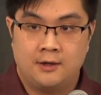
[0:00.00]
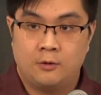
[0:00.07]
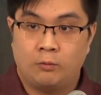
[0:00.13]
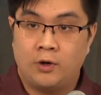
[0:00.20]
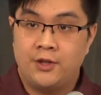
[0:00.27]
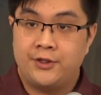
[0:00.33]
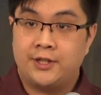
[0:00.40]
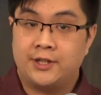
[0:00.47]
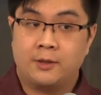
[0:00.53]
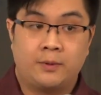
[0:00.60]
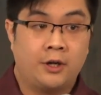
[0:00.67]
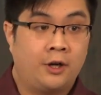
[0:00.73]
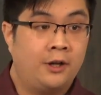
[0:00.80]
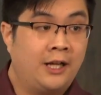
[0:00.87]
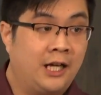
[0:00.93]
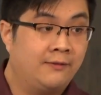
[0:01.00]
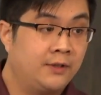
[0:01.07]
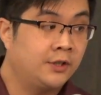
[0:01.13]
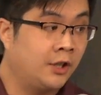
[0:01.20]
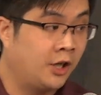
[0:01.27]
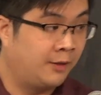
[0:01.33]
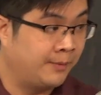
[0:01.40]
One thing that we all have in
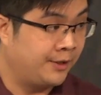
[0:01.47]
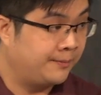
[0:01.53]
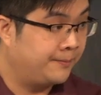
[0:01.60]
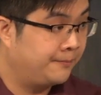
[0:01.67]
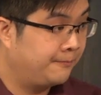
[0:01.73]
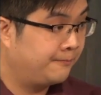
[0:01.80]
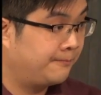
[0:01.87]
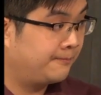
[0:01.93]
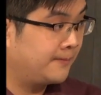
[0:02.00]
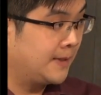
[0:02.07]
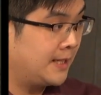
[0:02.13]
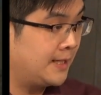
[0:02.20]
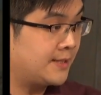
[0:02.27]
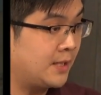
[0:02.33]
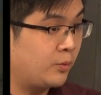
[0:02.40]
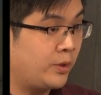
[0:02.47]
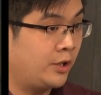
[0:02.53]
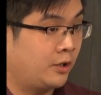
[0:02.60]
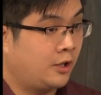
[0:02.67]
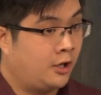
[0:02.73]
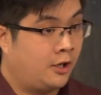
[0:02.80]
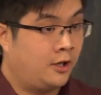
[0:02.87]
common is that we
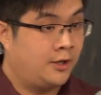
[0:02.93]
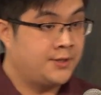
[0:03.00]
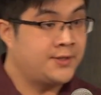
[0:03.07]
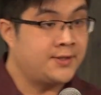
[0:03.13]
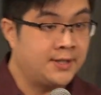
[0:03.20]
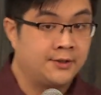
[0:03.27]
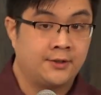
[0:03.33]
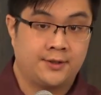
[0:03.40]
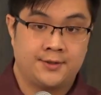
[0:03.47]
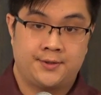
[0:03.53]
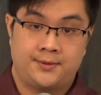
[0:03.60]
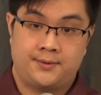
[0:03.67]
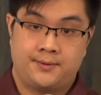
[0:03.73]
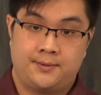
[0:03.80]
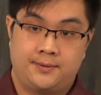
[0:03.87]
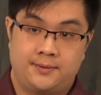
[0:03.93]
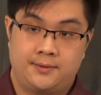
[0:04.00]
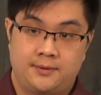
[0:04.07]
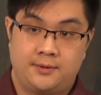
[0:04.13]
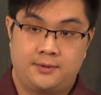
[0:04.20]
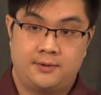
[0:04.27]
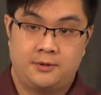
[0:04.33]
are all sinners.
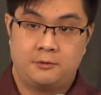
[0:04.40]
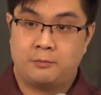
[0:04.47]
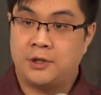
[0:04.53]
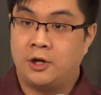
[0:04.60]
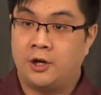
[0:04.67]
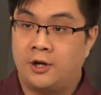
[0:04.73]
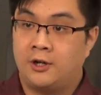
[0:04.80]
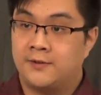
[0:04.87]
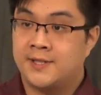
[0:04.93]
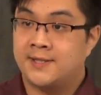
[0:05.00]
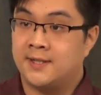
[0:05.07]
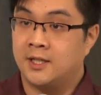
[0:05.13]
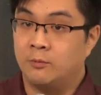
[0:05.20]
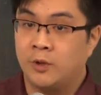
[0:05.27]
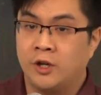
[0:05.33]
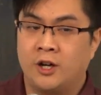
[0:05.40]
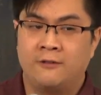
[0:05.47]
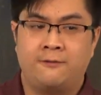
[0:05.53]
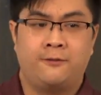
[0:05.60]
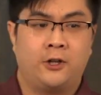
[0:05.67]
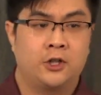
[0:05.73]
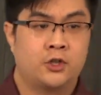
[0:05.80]
We all sin. We all
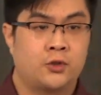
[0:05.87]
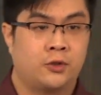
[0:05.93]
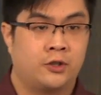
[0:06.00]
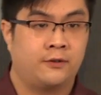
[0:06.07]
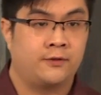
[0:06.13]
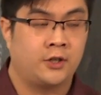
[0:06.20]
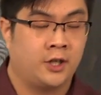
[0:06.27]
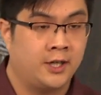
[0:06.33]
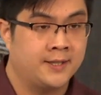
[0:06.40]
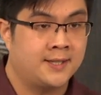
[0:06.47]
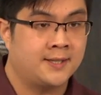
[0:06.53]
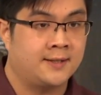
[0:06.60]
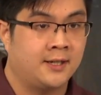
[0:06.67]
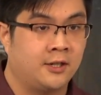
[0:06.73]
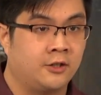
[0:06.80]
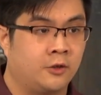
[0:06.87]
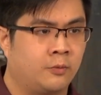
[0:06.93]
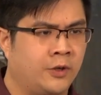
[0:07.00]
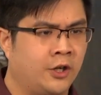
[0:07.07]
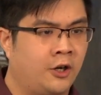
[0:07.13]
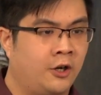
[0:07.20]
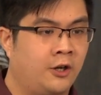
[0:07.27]
fall short of God's standard.
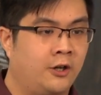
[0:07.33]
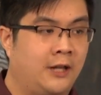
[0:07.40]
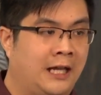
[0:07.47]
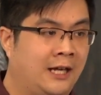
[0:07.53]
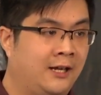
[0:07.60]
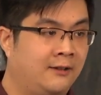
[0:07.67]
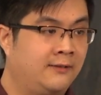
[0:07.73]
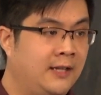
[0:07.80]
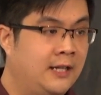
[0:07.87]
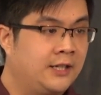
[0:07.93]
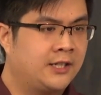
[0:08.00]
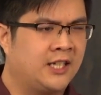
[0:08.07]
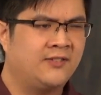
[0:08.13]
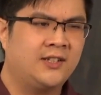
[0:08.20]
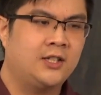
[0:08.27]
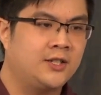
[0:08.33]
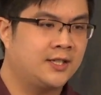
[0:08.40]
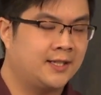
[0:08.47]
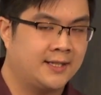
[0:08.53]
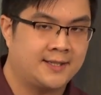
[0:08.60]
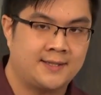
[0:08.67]
We all have given into that